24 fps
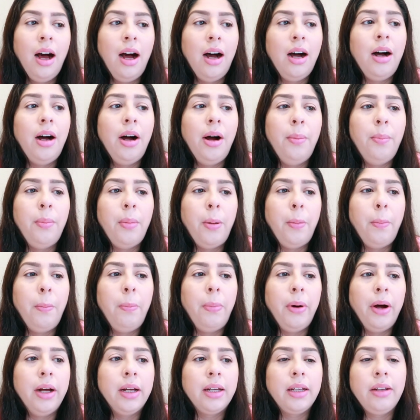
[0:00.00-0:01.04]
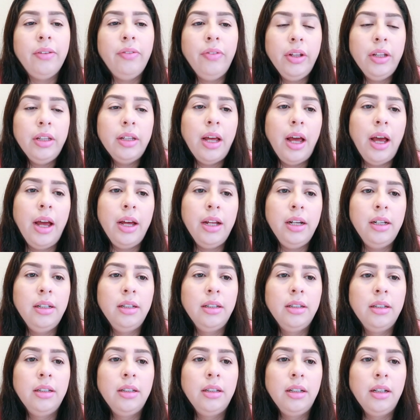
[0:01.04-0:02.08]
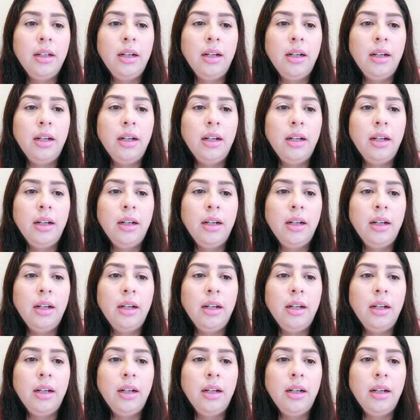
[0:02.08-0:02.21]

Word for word: Um, but even then,